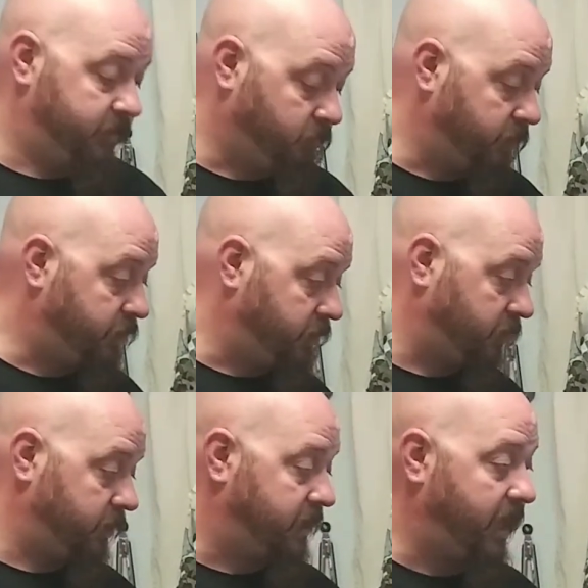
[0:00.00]
is what you're
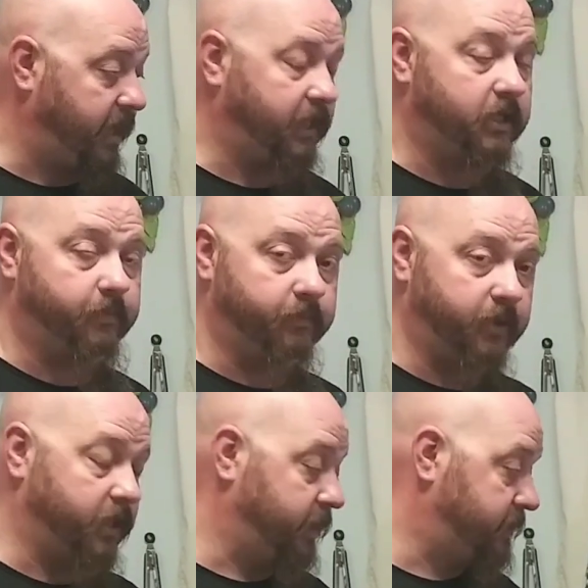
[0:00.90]
going to take
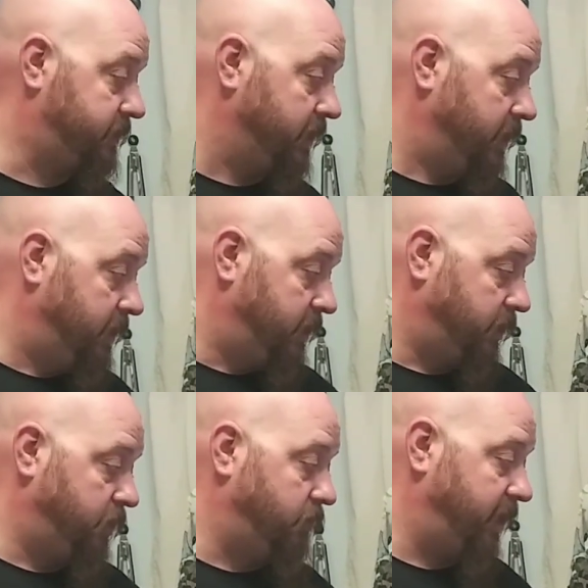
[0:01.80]
because
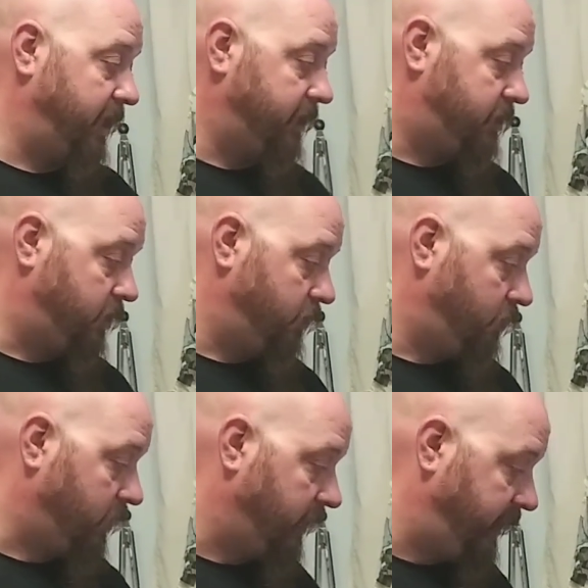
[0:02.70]
you need to
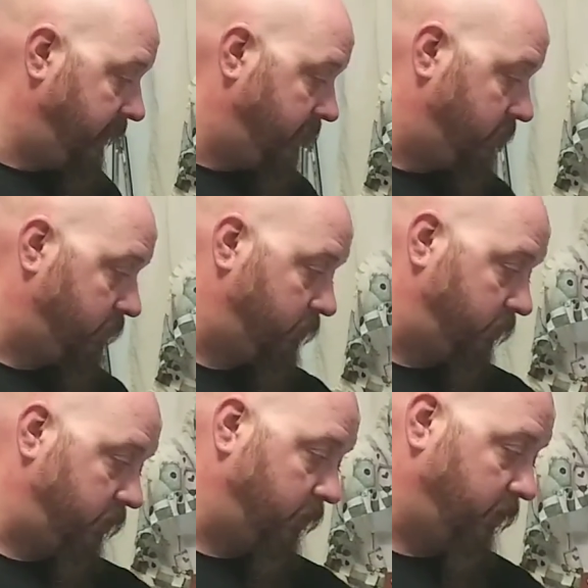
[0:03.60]
clean
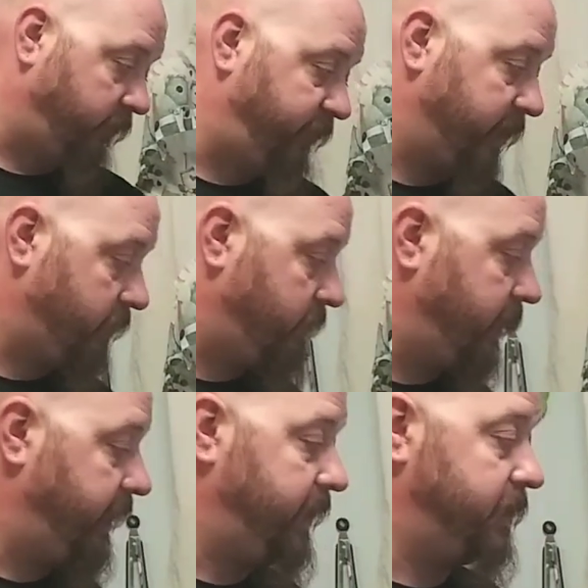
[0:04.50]
your little
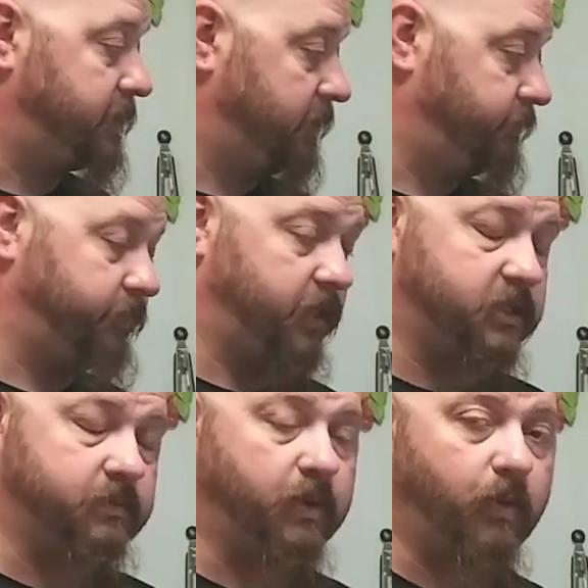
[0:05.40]
figurines, and
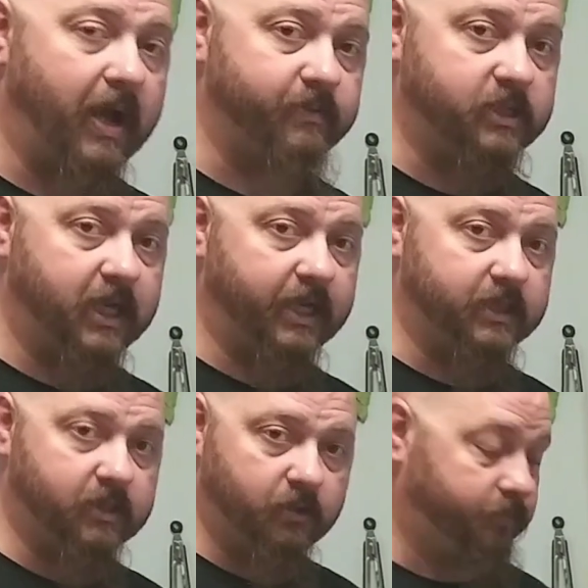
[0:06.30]
this is my wife's
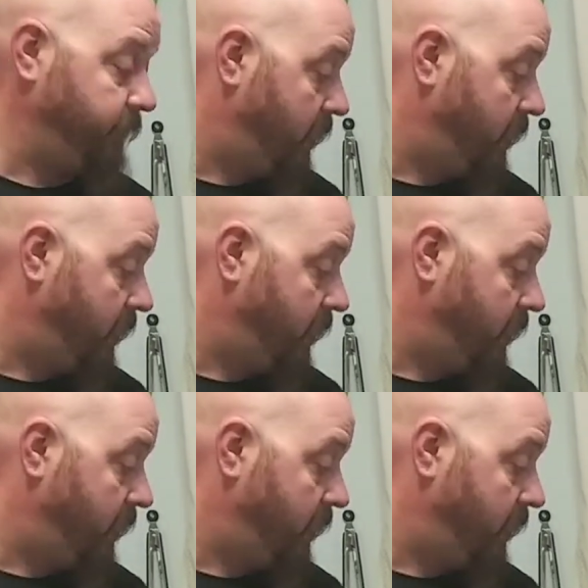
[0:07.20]
tank, so